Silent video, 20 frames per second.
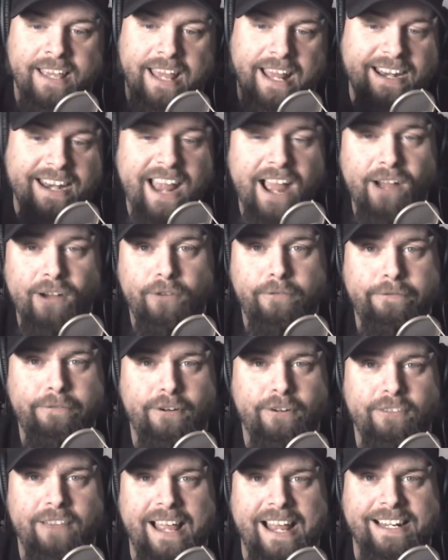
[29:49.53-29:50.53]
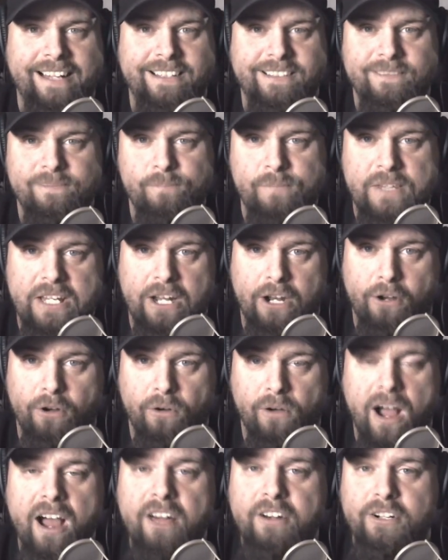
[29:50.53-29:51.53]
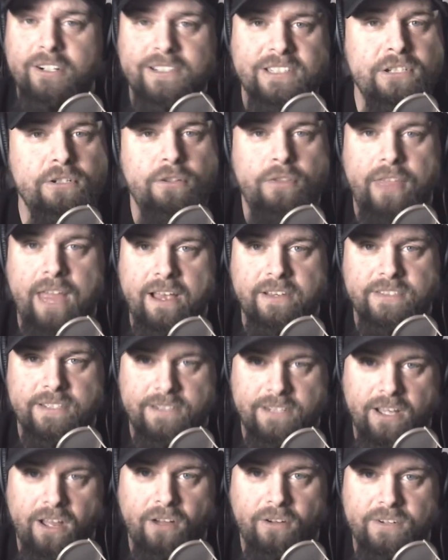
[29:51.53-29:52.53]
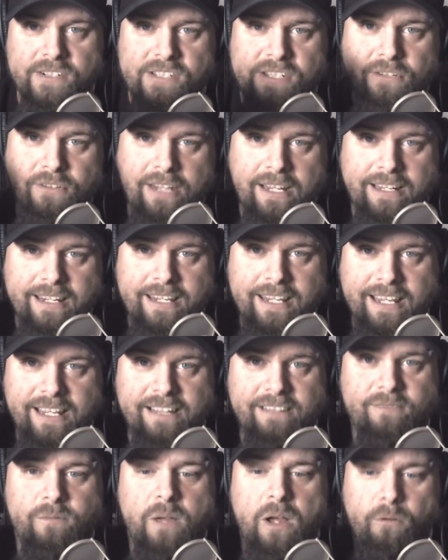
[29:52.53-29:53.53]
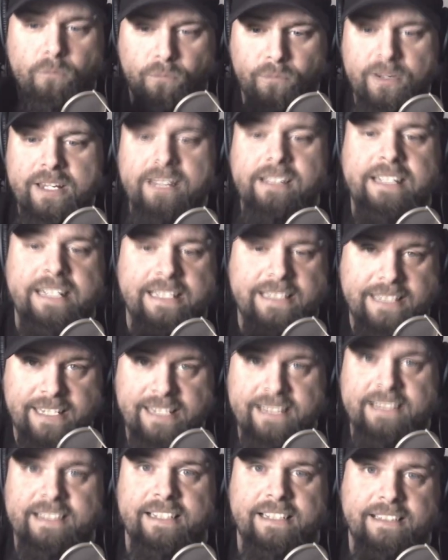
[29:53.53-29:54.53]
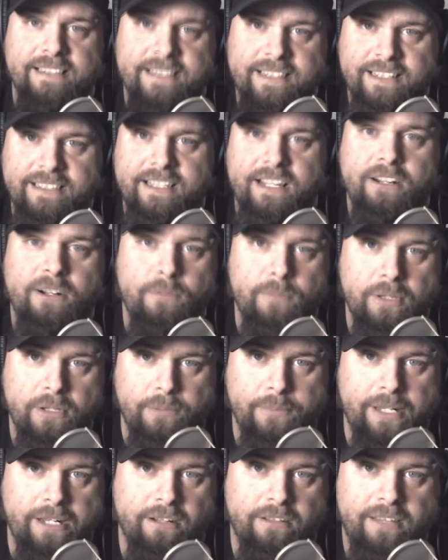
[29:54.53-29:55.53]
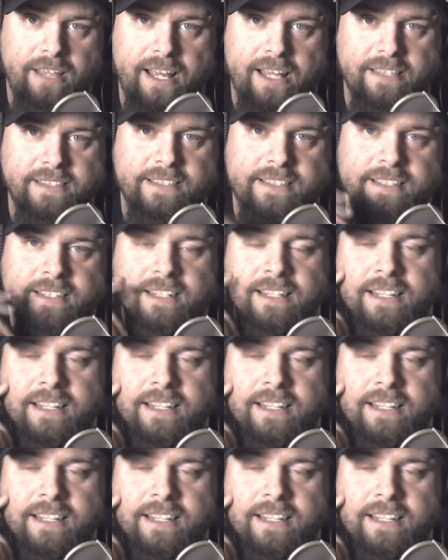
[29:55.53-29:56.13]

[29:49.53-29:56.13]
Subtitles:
And now for like, you know, under $2,000, you can get a really decent 600 millimeter lens.